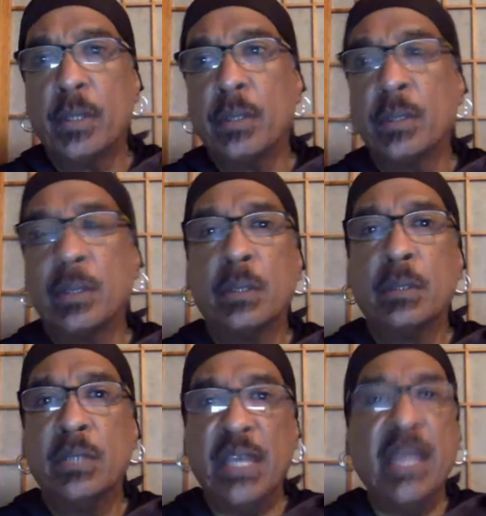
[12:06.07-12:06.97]
the
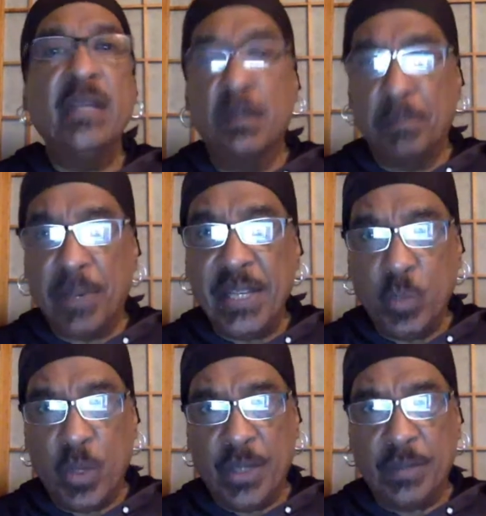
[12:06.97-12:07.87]
incomplete one,
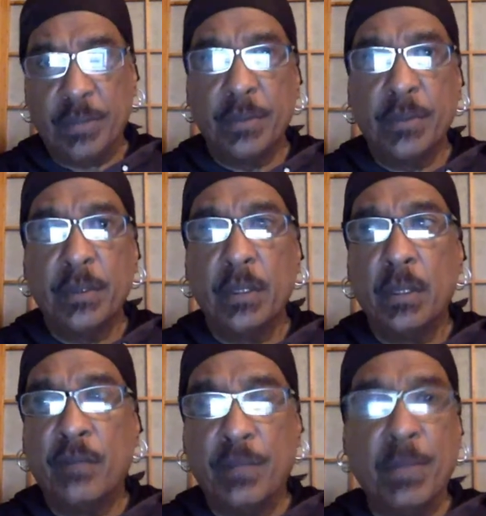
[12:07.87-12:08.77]
from
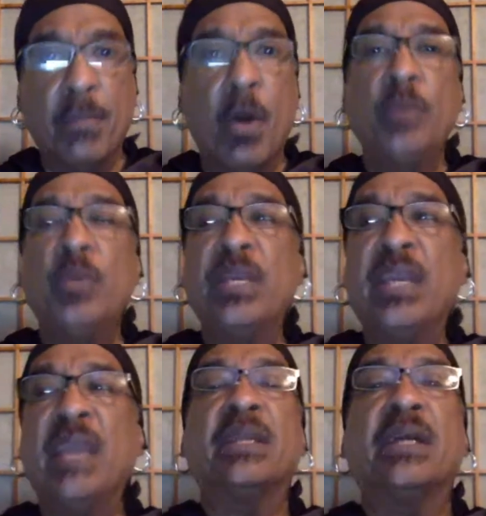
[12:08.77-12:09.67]
the moment we came in
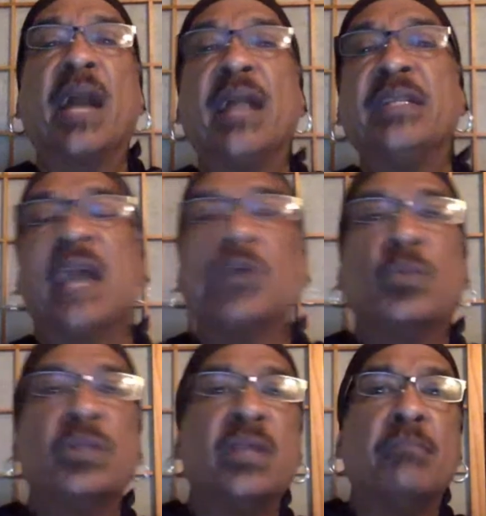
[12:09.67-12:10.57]
contact with
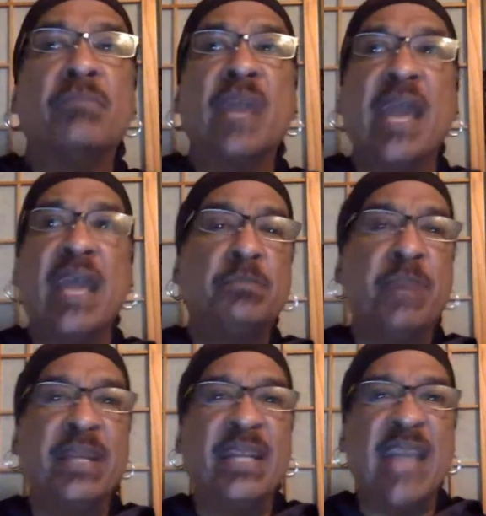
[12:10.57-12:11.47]
them, there has been an
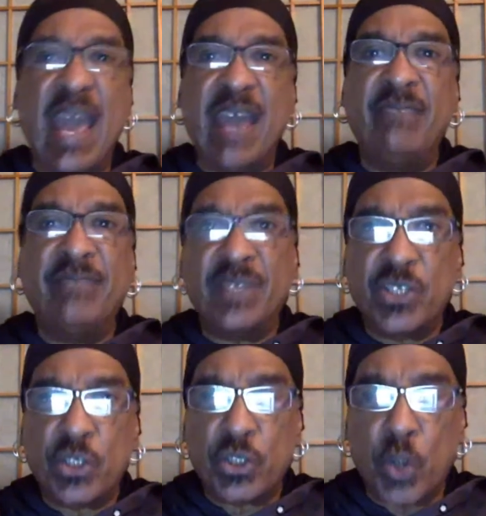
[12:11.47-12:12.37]

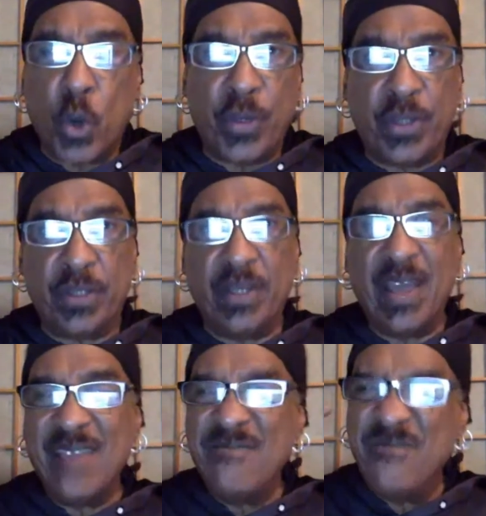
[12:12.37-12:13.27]
adversarial,
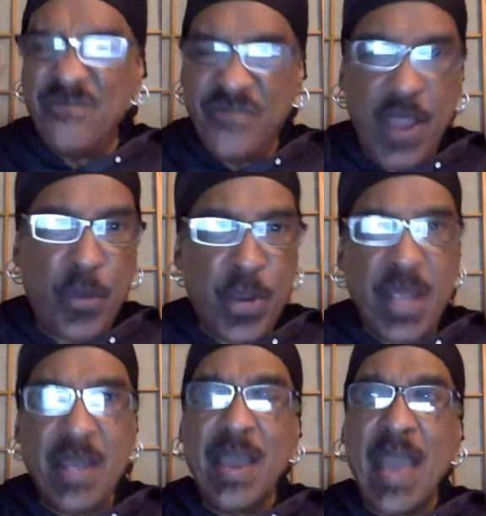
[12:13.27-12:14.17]
very
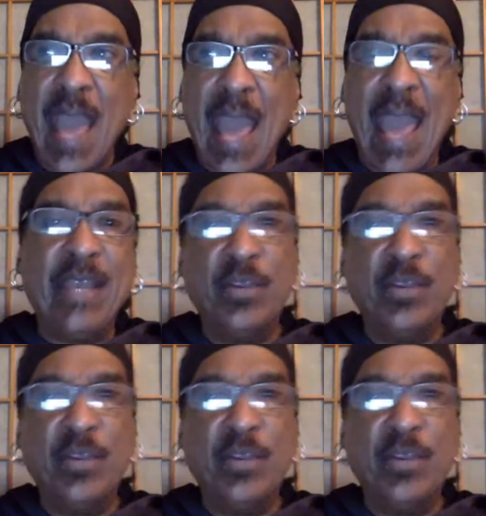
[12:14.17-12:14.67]
angry,